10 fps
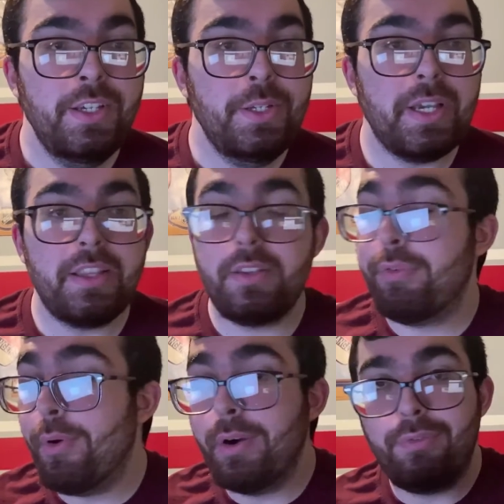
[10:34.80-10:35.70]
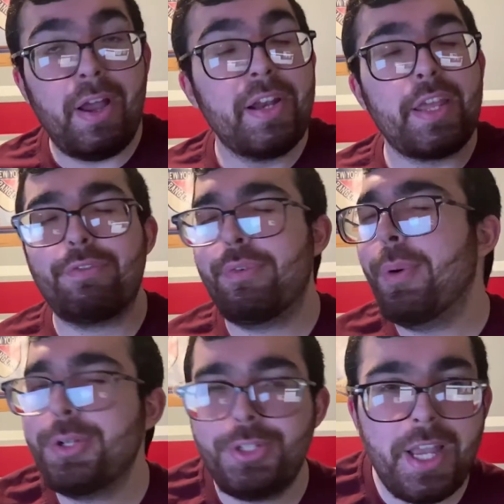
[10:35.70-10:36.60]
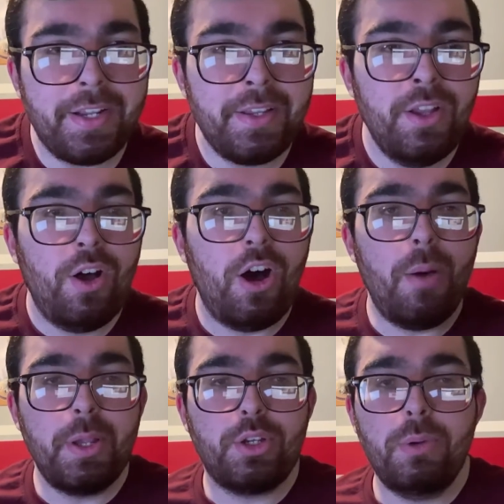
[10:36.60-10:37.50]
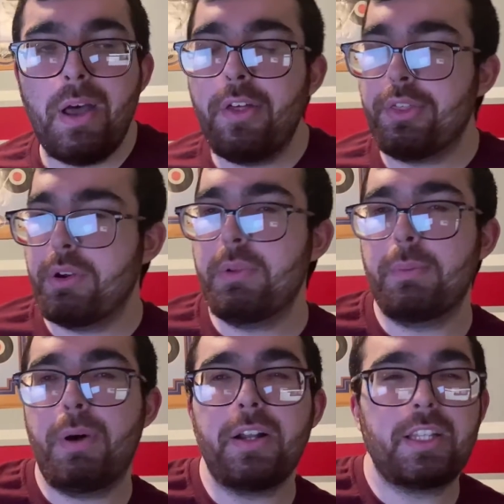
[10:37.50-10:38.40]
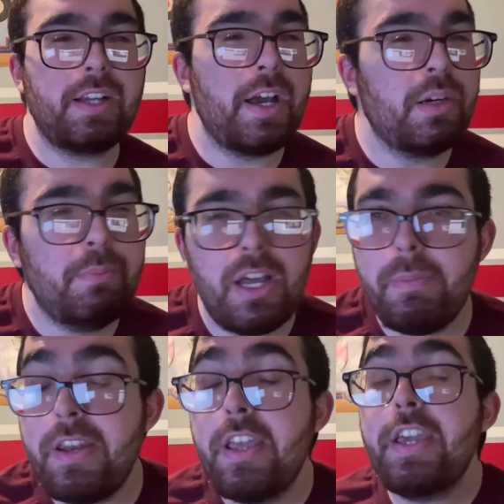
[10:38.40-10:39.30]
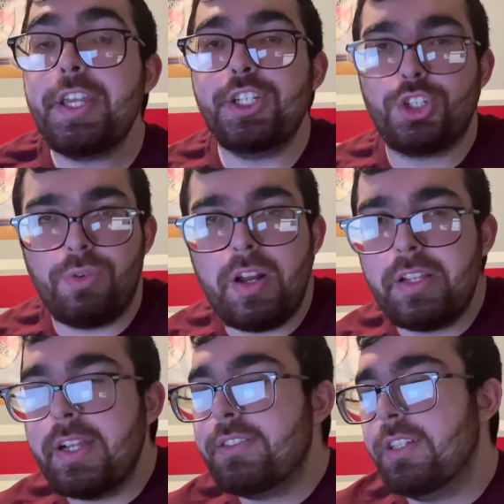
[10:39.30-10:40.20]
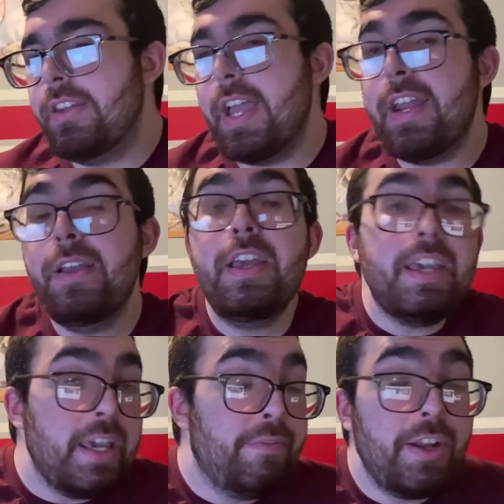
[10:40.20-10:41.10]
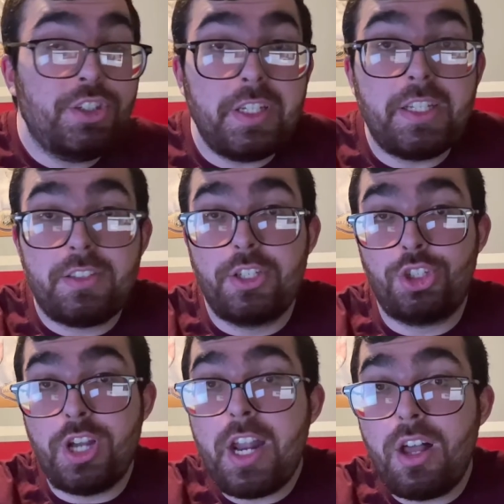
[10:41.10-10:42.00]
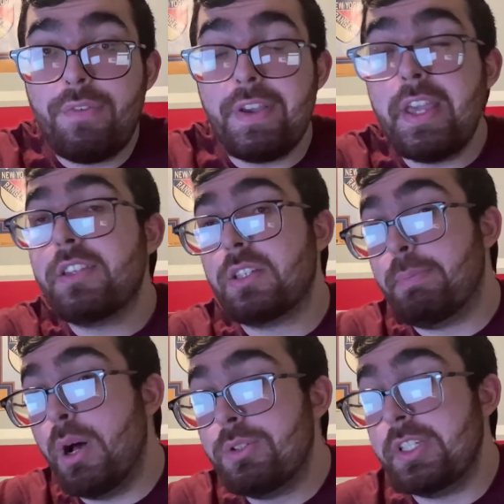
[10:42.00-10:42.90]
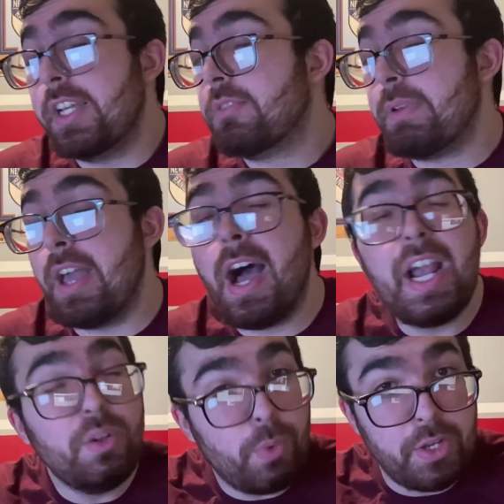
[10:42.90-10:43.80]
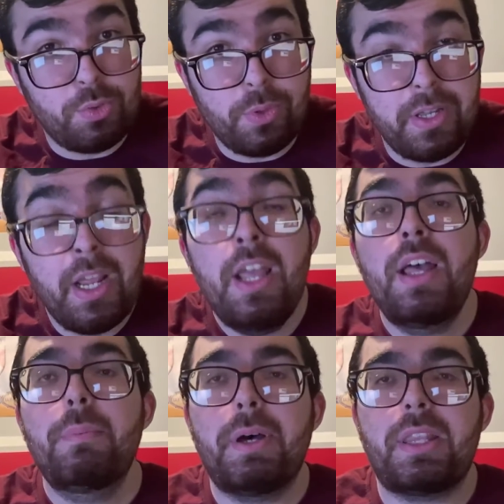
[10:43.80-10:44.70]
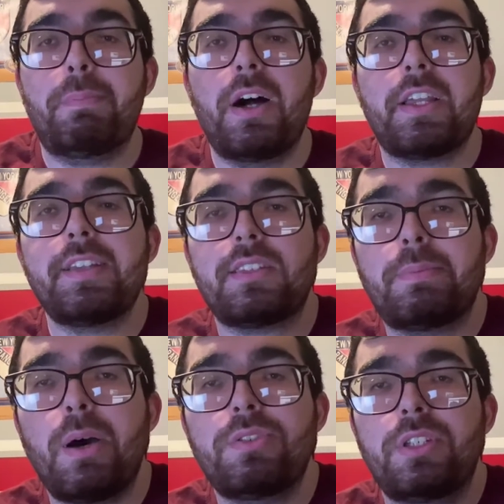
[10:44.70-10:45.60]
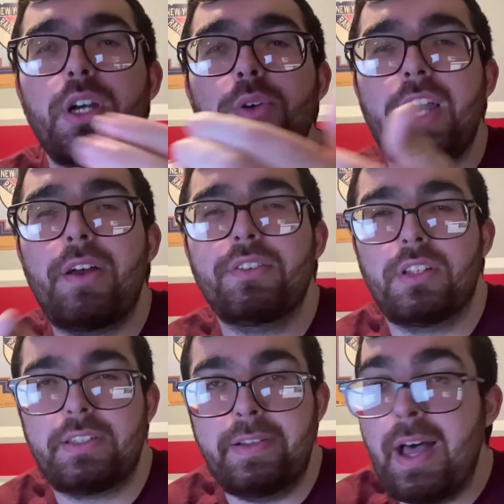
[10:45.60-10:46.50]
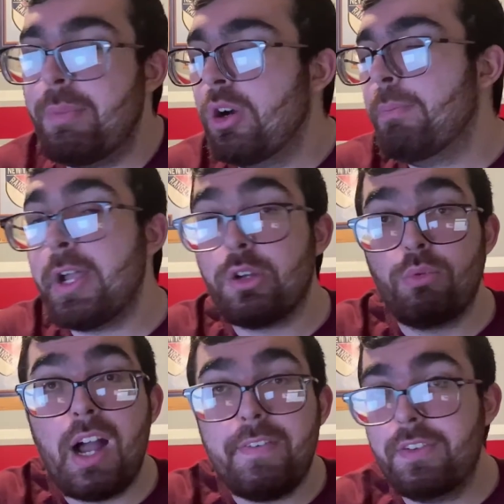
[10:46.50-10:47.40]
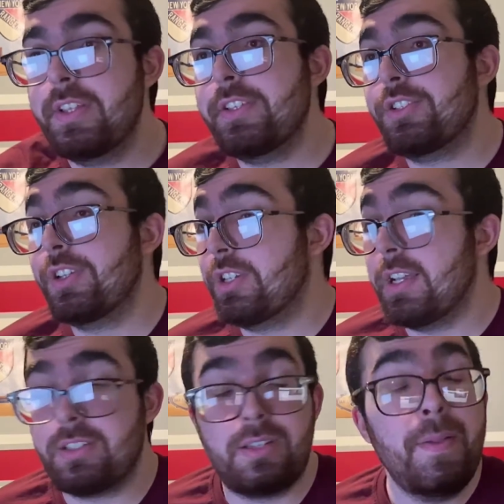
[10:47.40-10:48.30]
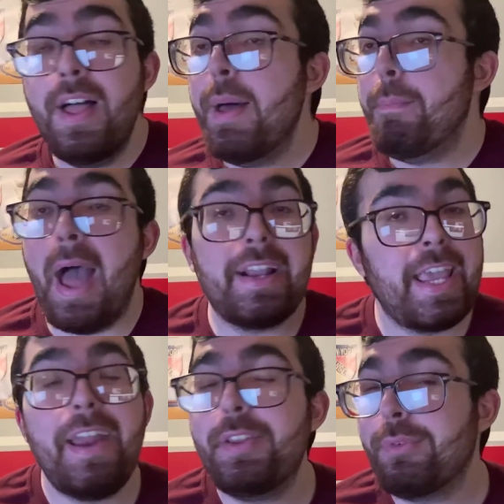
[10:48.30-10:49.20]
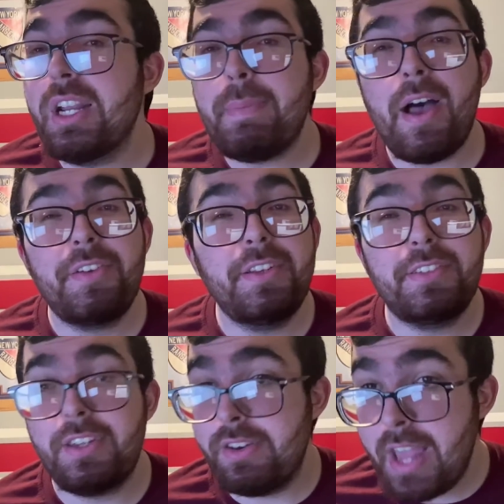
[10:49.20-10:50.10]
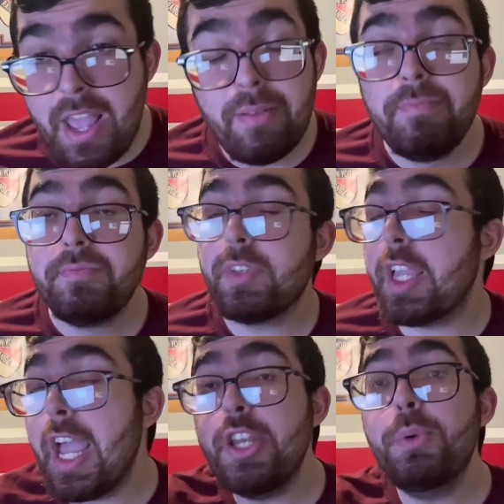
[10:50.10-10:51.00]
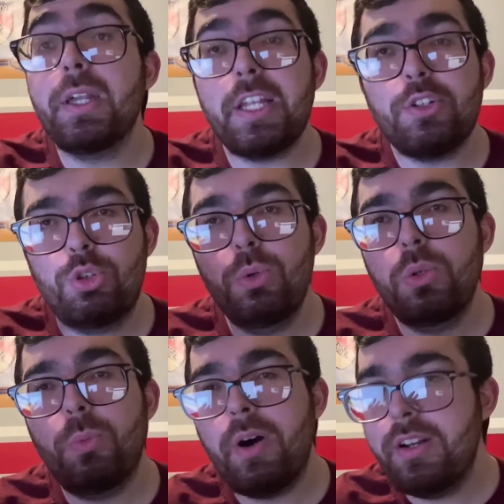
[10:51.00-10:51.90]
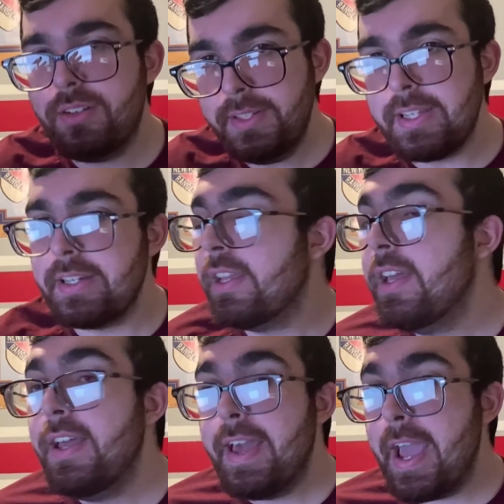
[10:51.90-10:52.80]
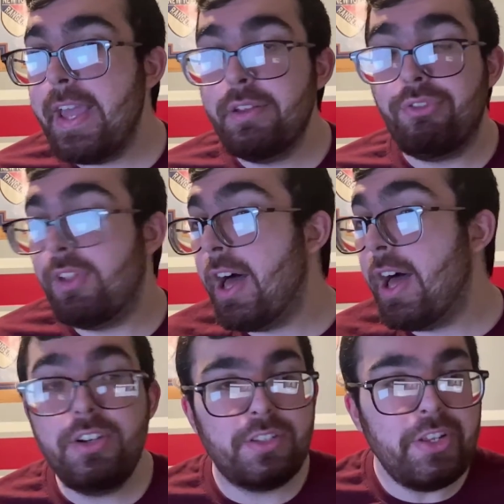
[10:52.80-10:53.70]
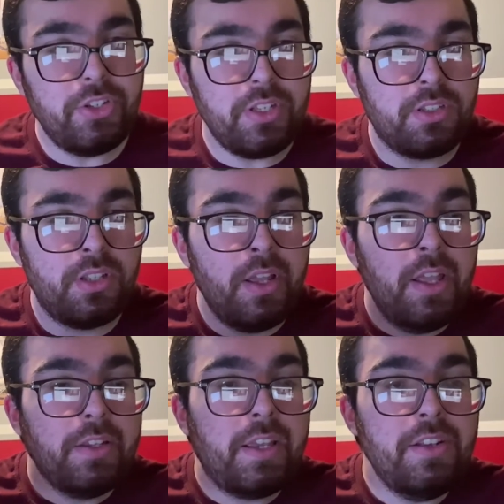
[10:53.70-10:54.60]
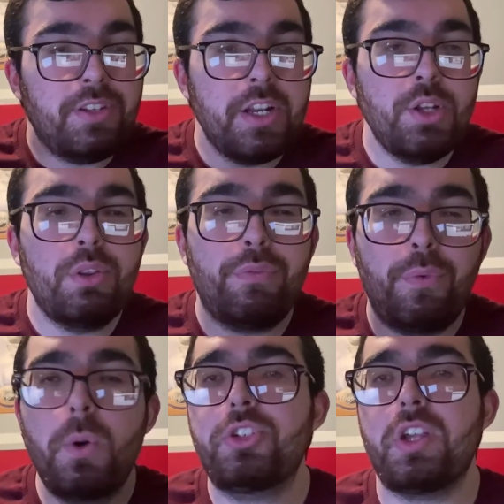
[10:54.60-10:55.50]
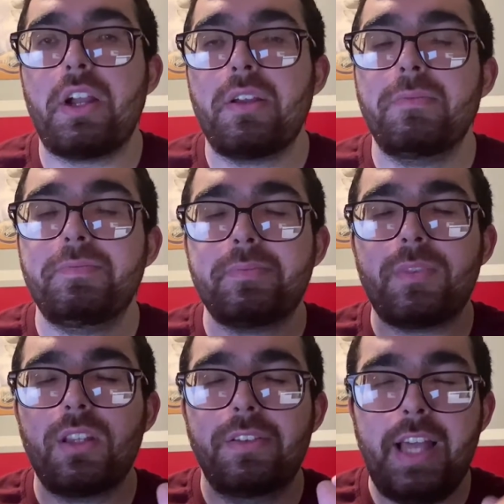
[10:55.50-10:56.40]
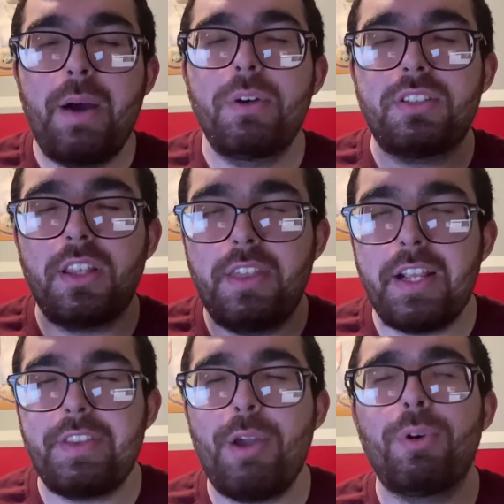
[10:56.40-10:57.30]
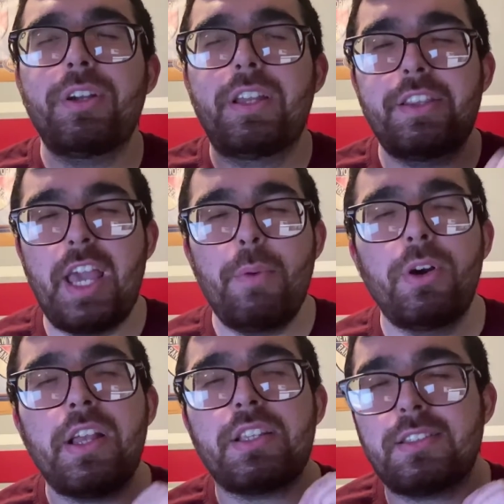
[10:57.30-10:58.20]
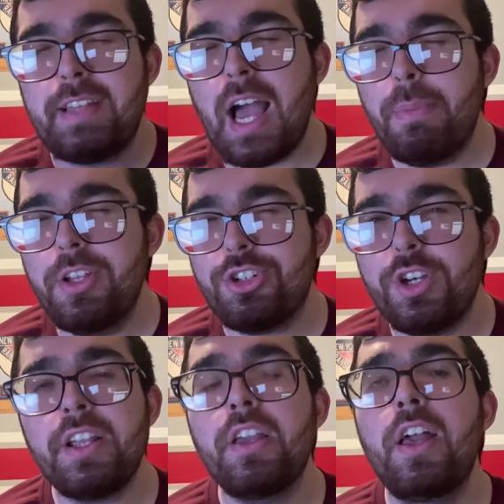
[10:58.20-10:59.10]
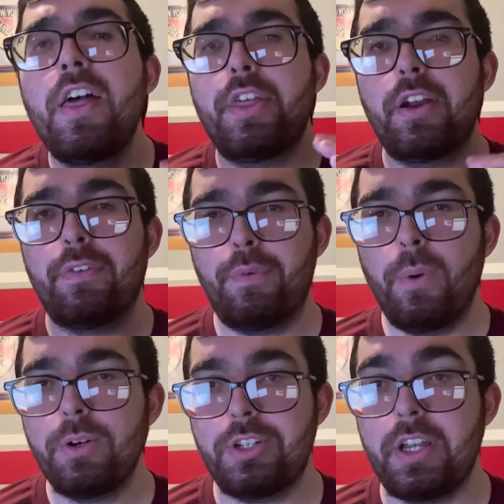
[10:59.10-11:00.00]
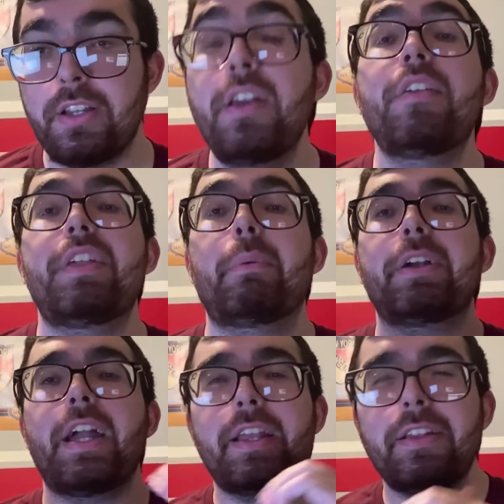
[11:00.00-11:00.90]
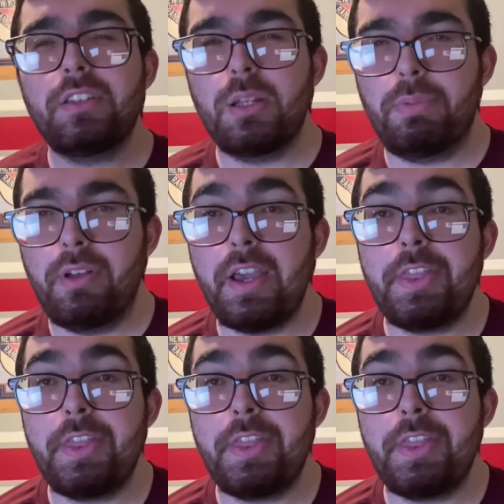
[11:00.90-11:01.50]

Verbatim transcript: You got the fourth line, they four check. Aube-Kubel throwing the puck to Connor Bunnaman. He's trying to get to the net. He eventually gets the shot off. He hits the post. He gets behind Wedgewood, but the puck hits the post. He goes out into the slot where Michael Raffl is just backhand the rebound into the net. And you get a 2 to 1 lead. And the Flyers, they just continue the forecheck. That was the thing. They were they were establishing their forecheck. They were getting into the play.